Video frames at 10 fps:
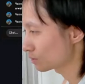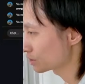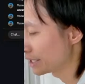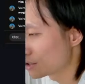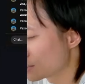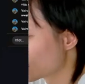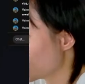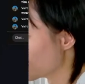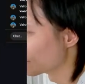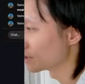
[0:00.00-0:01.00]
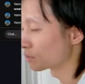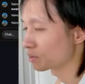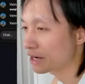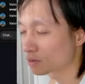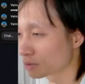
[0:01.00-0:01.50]
stages of a
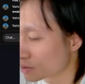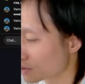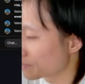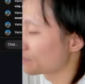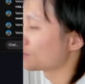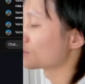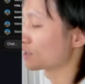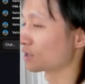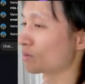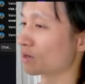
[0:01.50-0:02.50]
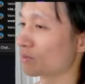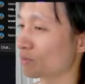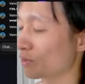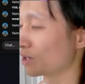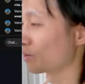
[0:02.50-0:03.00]
React component. So
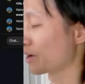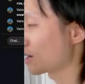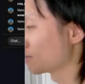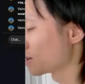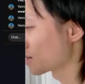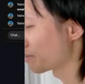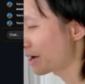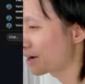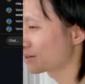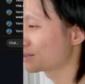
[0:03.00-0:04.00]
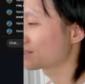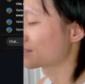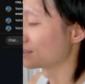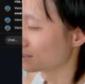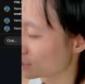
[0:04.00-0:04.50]
when a React component mounts,
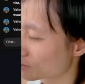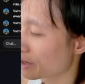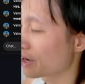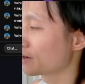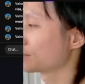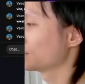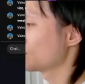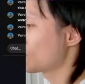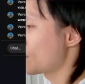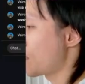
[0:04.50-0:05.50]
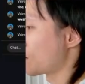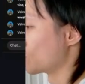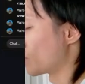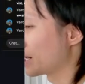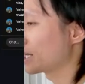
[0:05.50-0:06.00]
dismount,
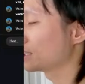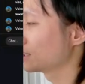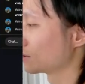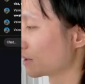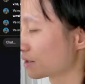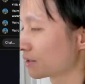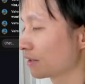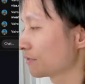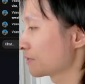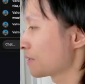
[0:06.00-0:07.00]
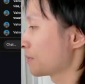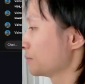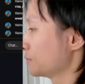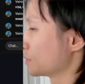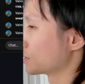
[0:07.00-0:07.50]
running, all that stuff.
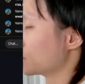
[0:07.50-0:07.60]
So